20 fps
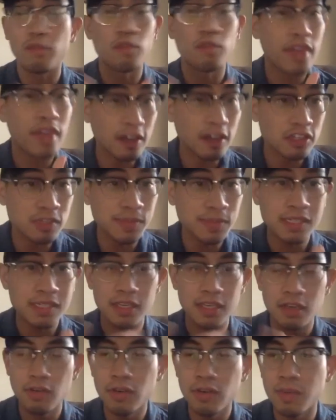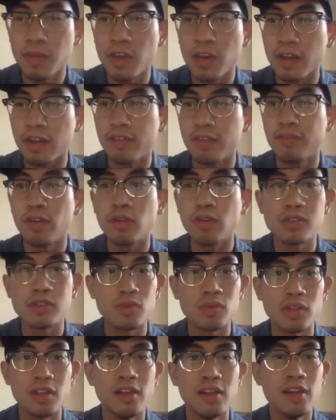the LGBTQ community. Folks
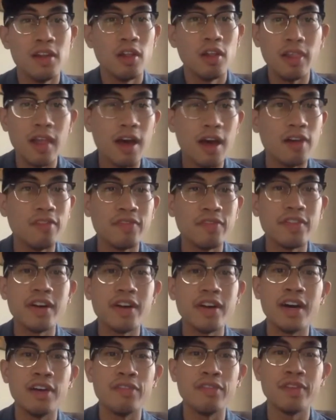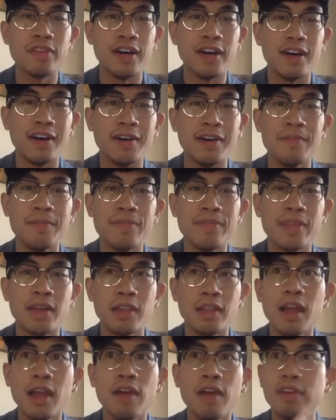would love
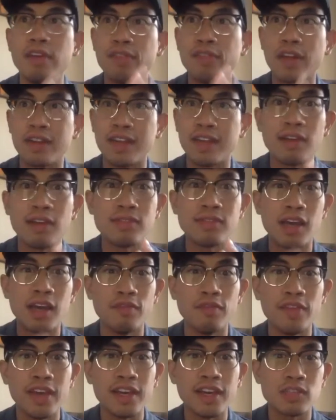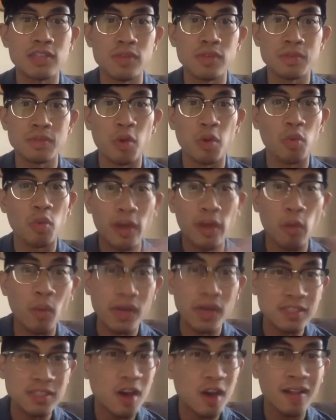if like downtown Vegas was more like
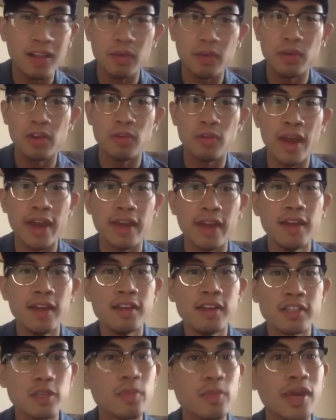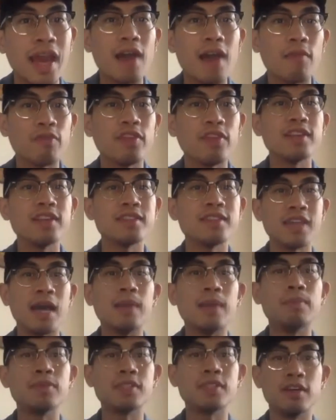West Hollywood, right? So we have these
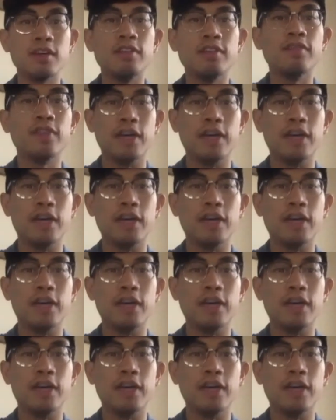types of